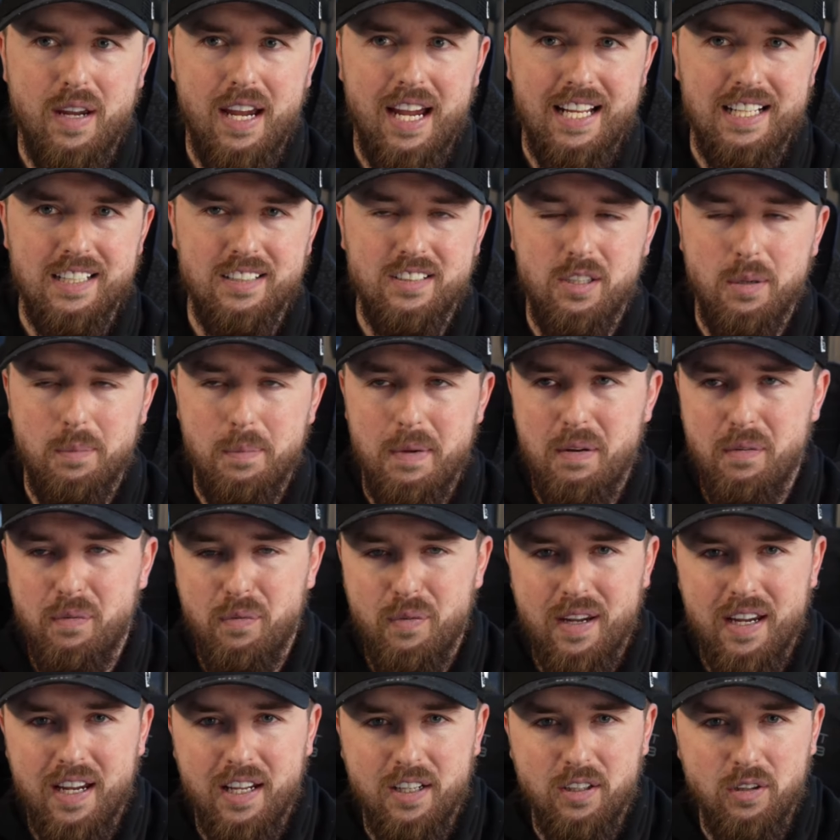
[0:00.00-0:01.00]
And to be
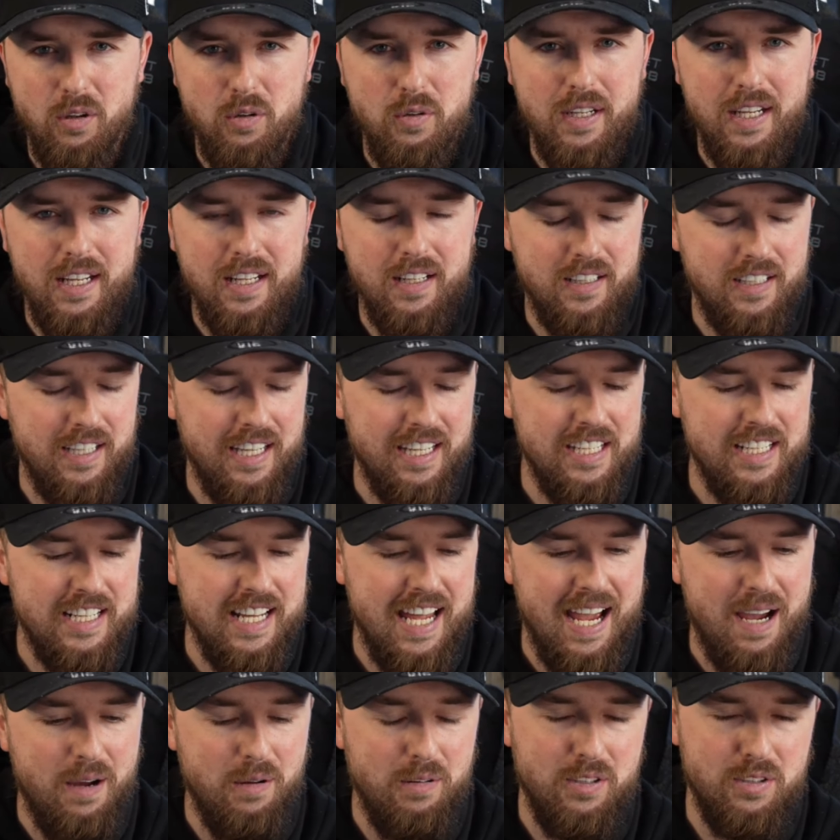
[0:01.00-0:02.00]
fair, I know they're, they the
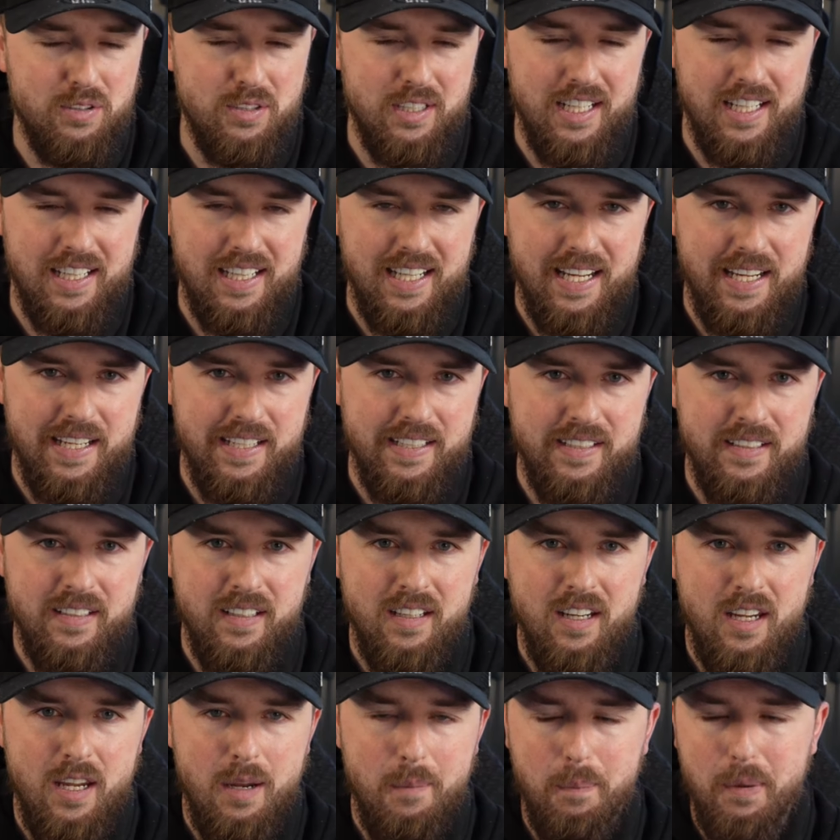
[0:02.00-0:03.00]
outlets of the day,
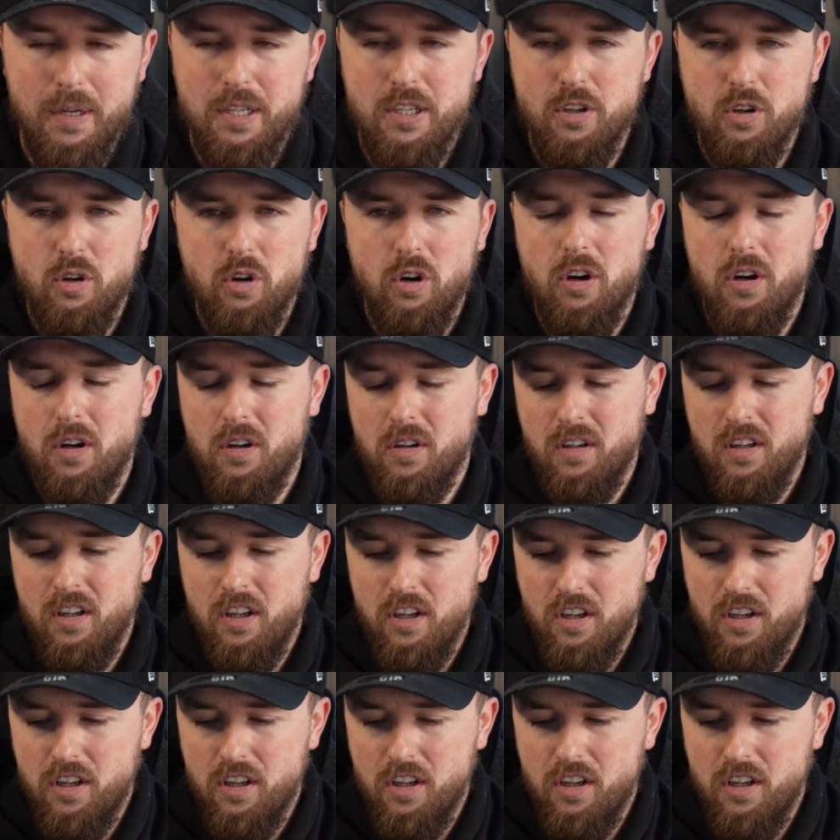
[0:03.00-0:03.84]
but you gotta